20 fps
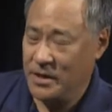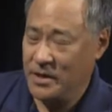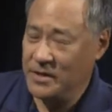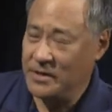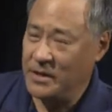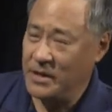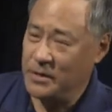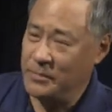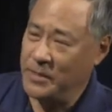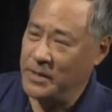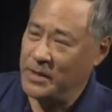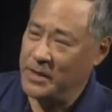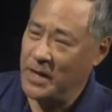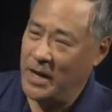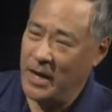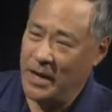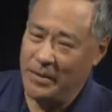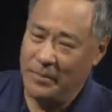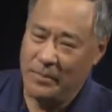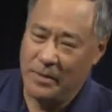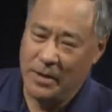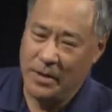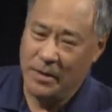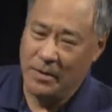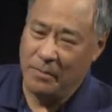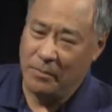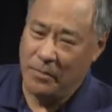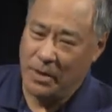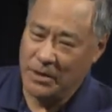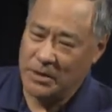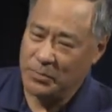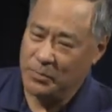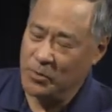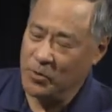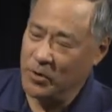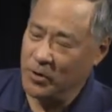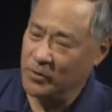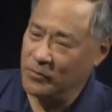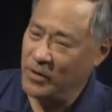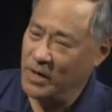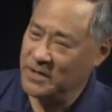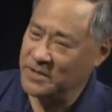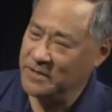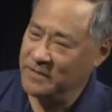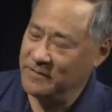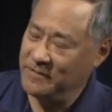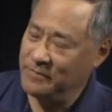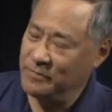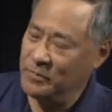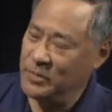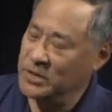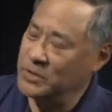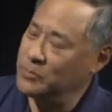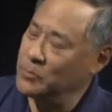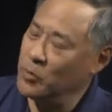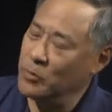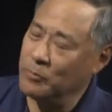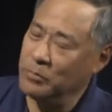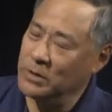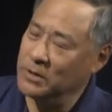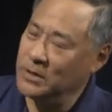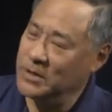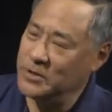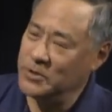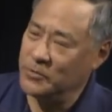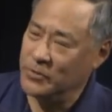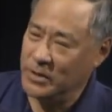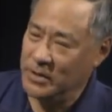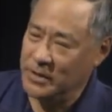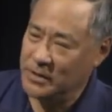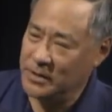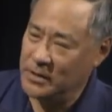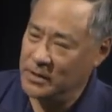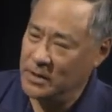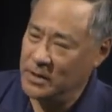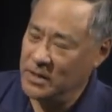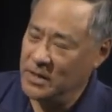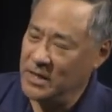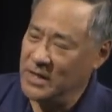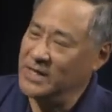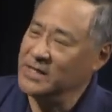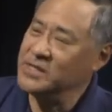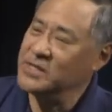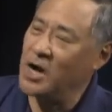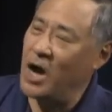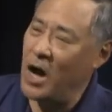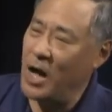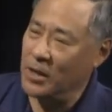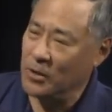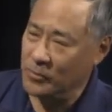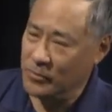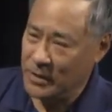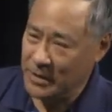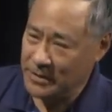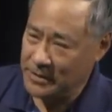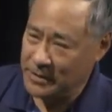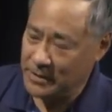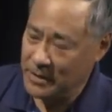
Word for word: that he became much more aggressive, much more belligerent, intolerant.